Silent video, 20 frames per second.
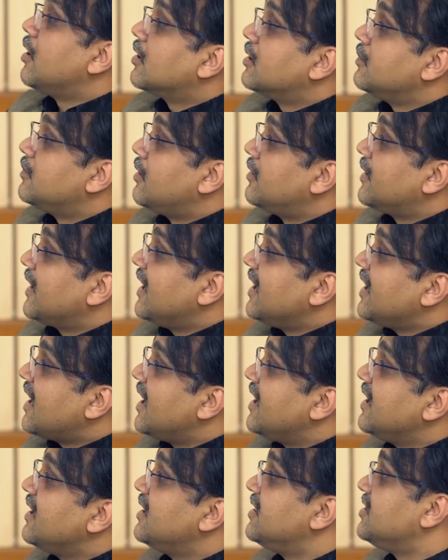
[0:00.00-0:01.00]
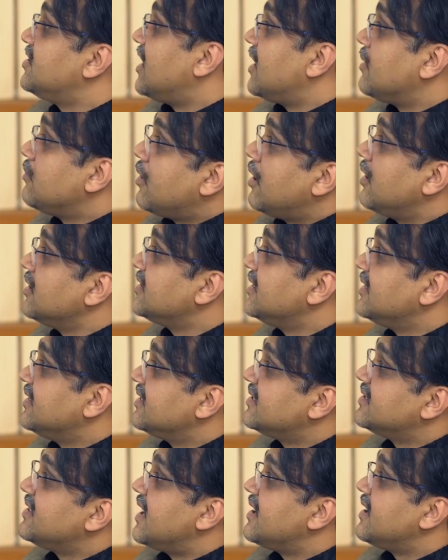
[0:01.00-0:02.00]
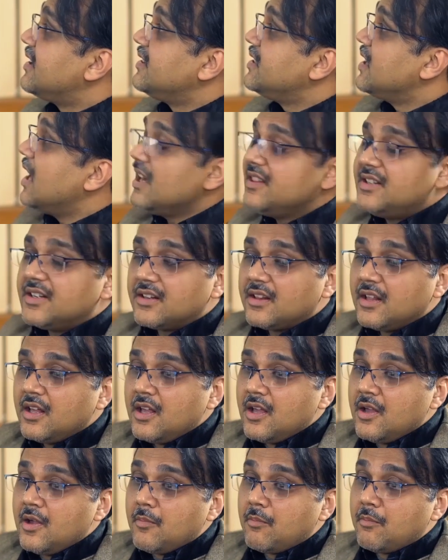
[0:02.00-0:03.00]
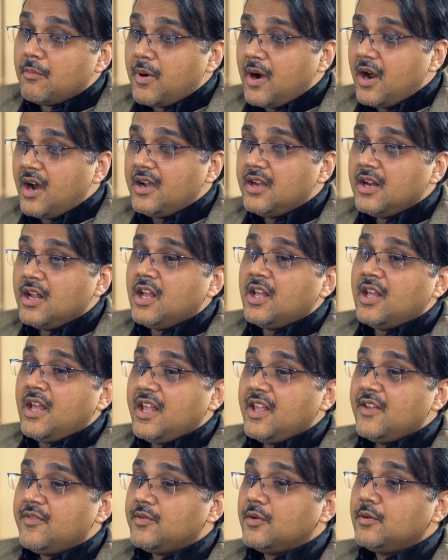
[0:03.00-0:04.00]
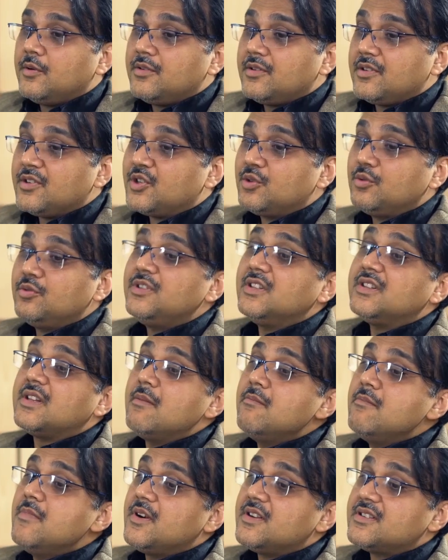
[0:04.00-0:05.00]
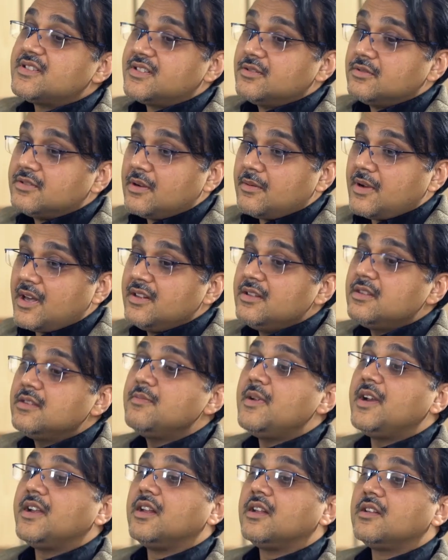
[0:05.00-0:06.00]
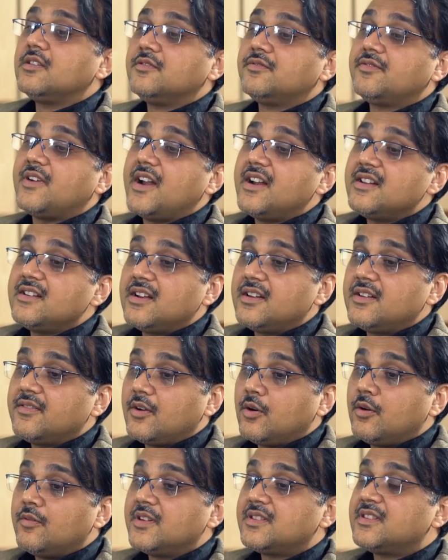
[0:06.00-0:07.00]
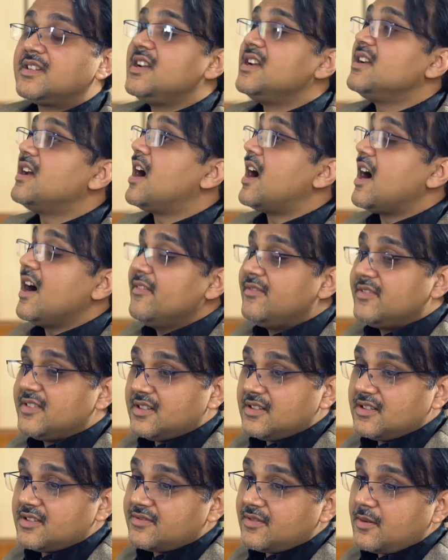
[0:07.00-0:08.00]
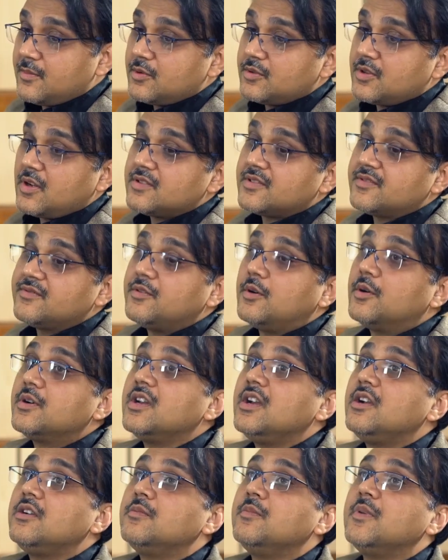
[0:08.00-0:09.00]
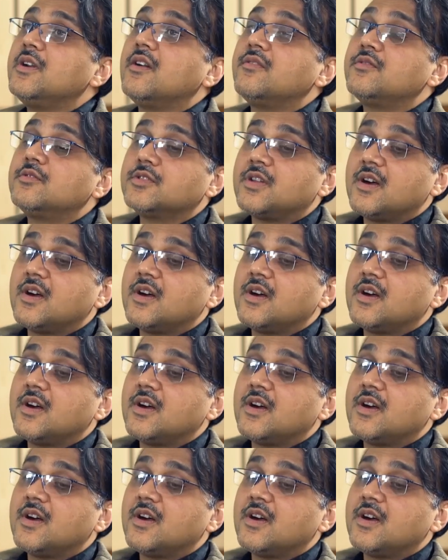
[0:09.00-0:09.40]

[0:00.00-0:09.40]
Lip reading: talk about AI and chatbots and this, that, and the other. But if you do the numbers, do the arithmetic, you find that over 3.5 years from 2014 to mid of